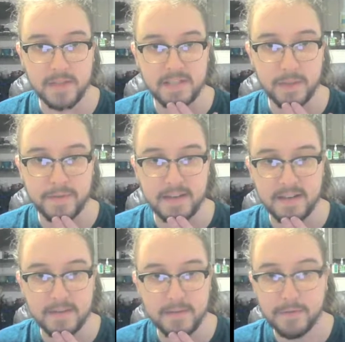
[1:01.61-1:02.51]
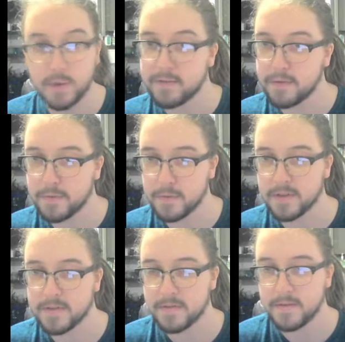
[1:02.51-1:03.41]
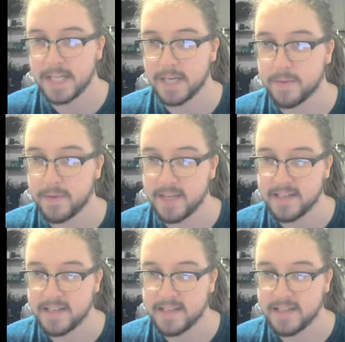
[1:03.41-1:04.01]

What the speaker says: say we've got 4 level 4s, and now we would like to